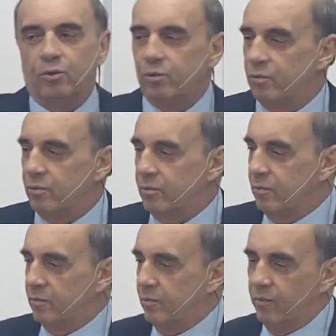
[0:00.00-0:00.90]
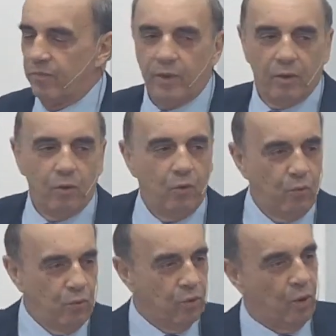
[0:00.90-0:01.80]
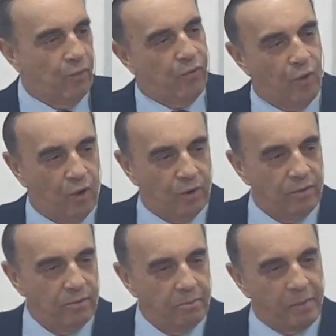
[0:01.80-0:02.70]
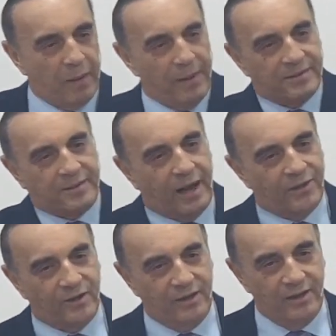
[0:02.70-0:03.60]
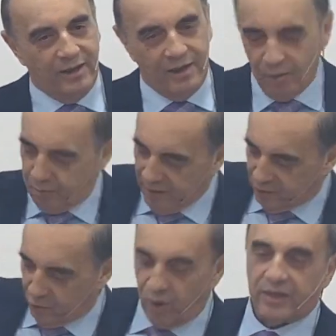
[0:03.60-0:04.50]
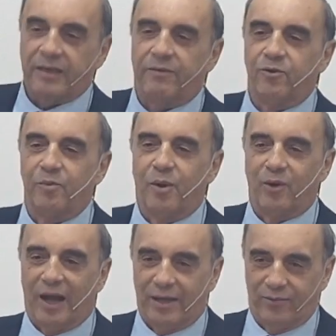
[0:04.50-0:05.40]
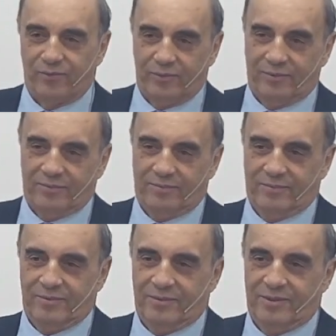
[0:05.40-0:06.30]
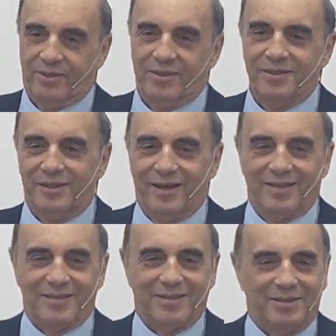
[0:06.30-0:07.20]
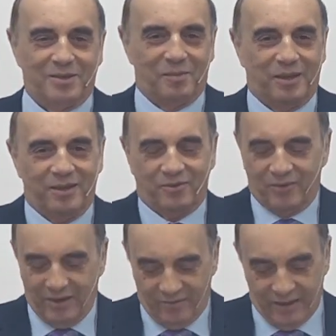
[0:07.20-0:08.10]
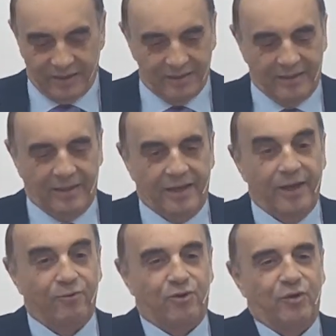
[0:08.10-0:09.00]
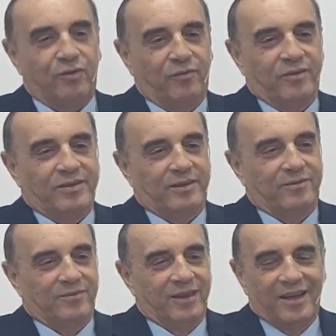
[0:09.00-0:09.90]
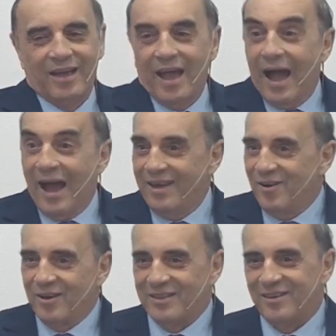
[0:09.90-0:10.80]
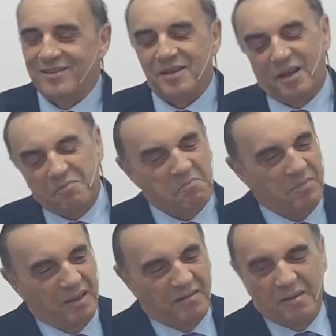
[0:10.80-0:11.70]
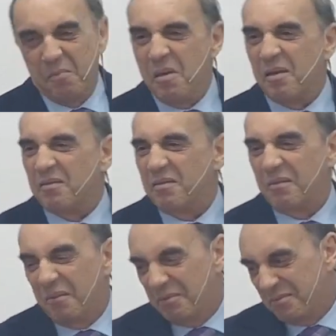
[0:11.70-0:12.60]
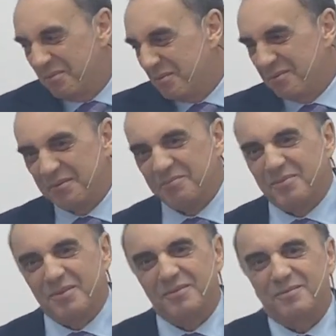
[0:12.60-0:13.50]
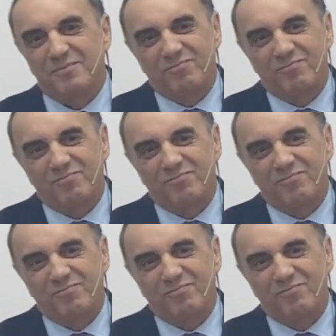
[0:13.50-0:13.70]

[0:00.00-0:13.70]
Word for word: Now, when was one praise for the message, the pastor was next to me, told me, interesting, Amadeo. Say, I had a vision, and I thought, oh, it's going to be blessing, right?